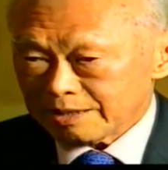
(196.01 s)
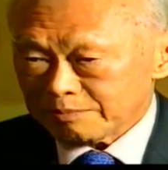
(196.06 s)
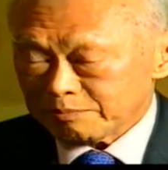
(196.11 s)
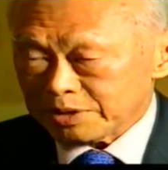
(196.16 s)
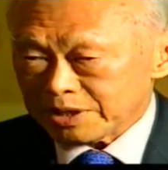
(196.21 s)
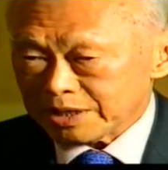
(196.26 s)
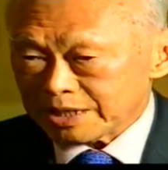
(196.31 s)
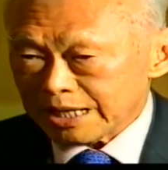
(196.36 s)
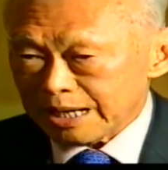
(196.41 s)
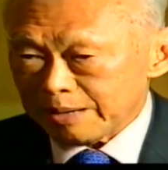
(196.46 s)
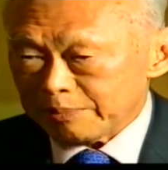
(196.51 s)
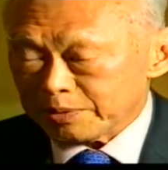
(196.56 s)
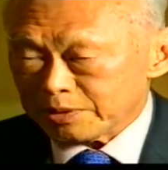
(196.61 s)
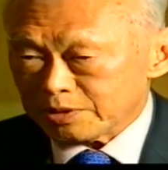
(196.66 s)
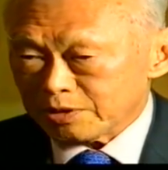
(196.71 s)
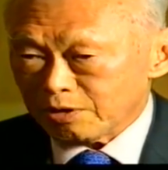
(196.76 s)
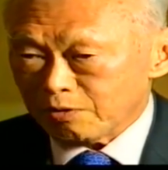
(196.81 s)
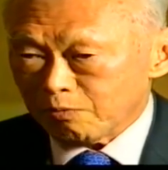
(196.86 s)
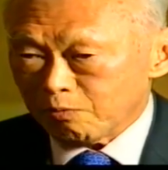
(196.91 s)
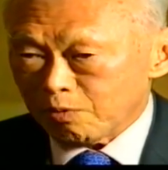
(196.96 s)
Per
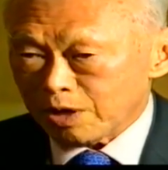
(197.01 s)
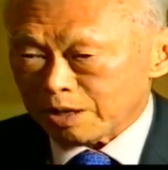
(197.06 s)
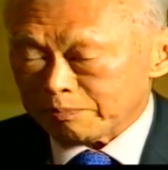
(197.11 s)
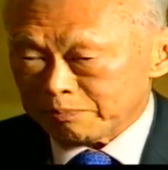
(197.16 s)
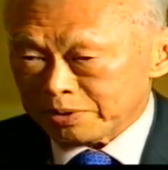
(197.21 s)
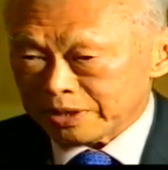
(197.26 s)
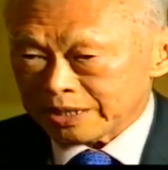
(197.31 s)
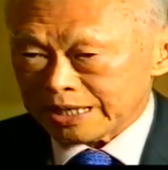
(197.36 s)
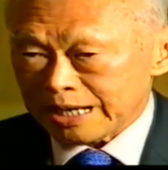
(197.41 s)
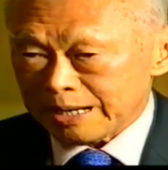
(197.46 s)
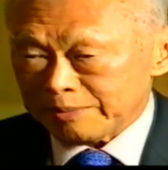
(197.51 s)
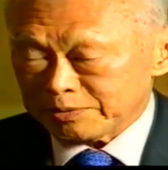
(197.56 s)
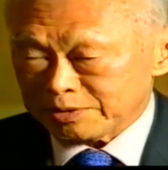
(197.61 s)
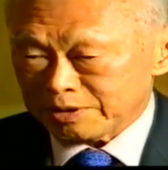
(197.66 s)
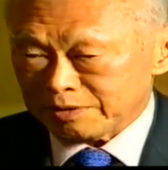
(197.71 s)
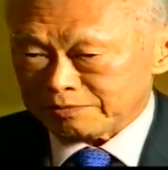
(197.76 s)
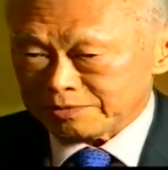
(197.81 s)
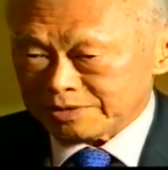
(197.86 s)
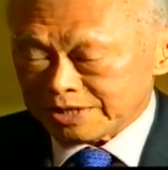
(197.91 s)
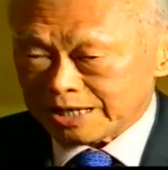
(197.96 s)
capita of what? Per
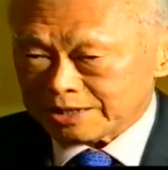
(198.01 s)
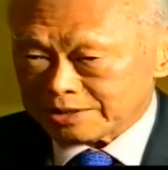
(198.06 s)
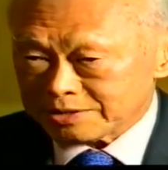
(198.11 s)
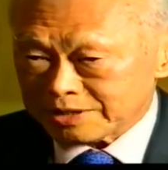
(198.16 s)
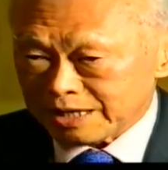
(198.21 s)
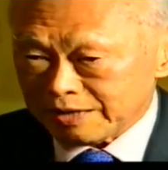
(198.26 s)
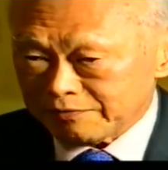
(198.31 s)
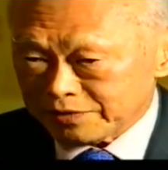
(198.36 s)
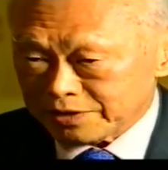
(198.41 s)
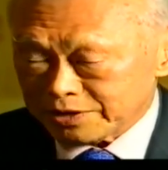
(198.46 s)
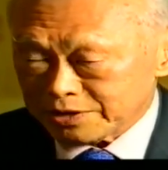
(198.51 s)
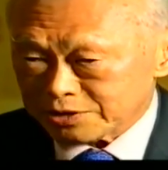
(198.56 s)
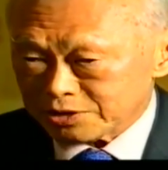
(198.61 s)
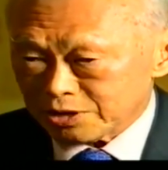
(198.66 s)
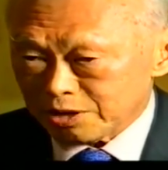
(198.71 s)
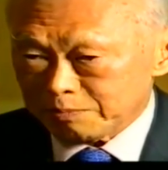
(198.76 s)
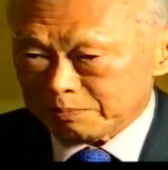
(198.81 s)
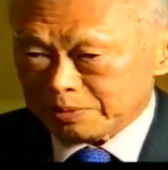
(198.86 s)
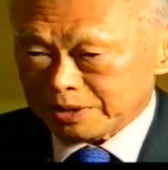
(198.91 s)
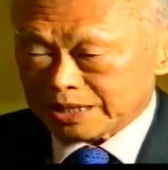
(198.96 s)
capita of drug traffickers
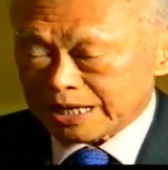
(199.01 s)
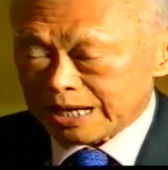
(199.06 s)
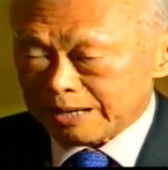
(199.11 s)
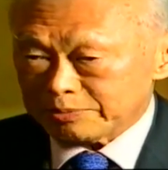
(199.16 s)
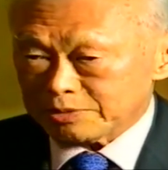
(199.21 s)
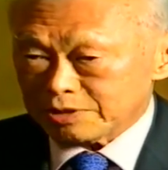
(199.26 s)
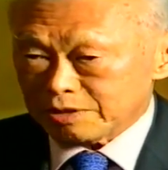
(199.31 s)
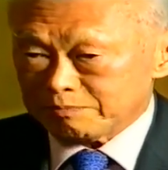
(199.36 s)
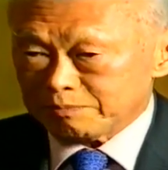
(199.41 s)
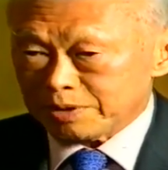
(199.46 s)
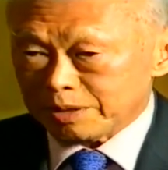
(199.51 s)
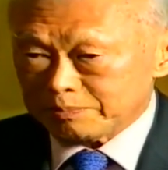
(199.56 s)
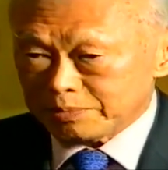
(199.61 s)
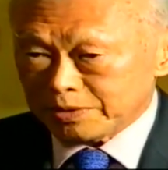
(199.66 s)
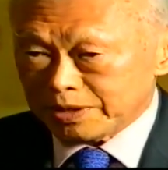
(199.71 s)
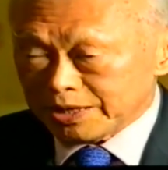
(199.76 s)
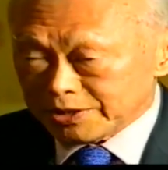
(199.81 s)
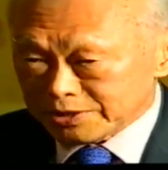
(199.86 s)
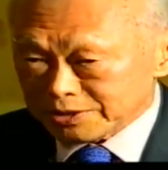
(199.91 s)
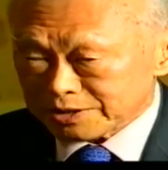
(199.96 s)
or per capita of
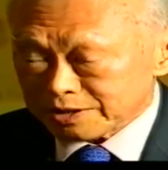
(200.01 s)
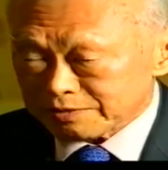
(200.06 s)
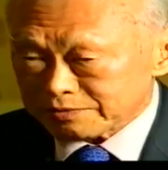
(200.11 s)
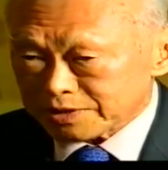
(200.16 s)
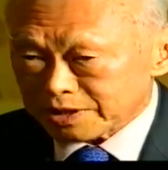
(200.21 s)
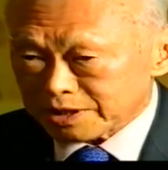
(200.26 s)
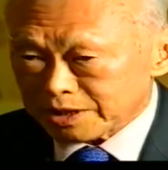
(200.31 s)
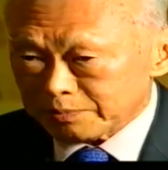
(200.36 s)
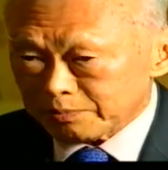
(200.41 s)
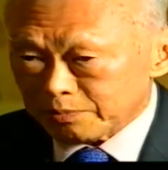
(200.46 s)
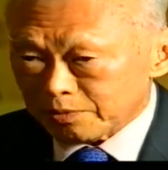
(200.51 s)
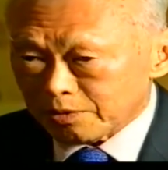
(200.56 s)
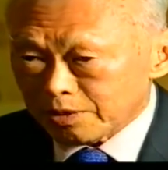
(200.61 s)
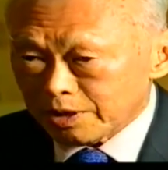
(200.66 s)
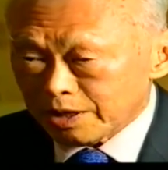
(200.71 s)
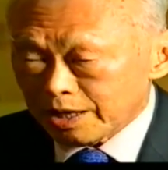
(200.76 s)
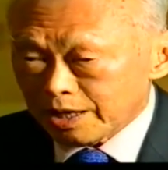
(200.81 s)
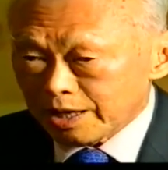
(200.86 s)
population of Singapore?